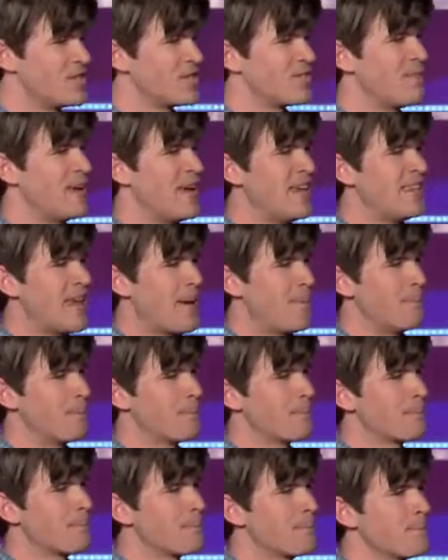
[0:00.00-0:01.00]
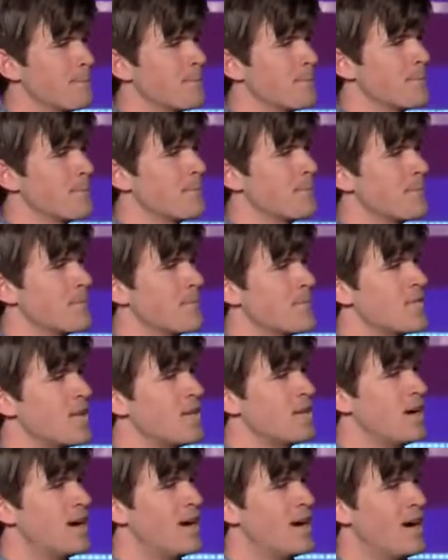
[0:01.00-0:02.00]
Just me and them.
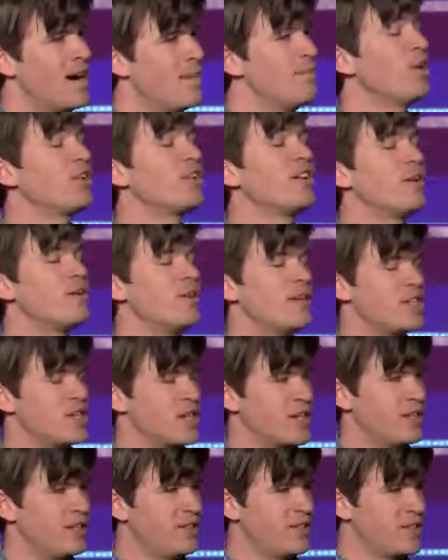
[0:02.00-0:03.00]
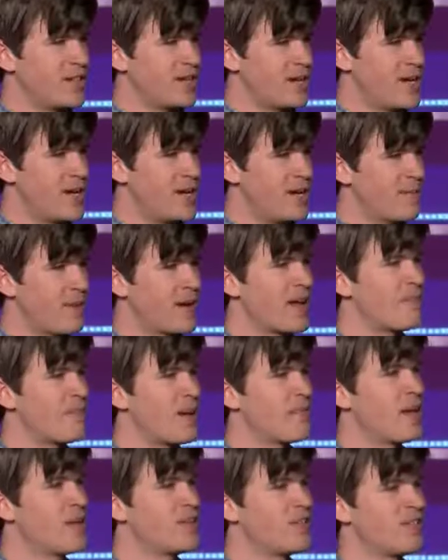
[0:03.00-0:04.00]
I'm not an only child, but
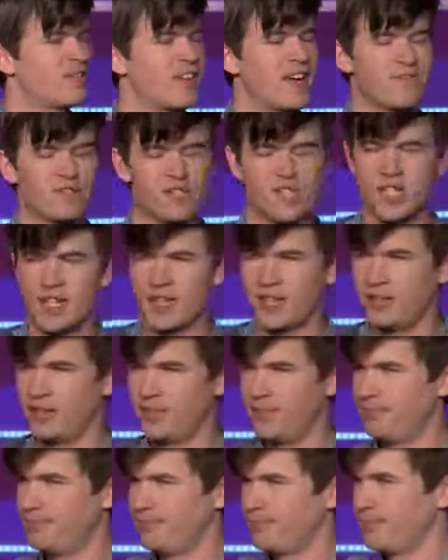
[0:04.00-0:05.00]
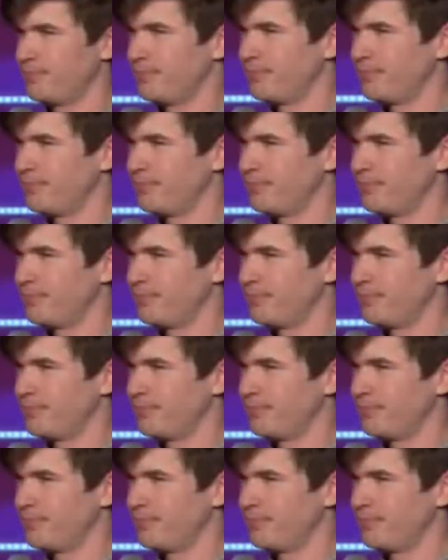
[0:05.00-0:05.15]
I'm my parents' favourite child.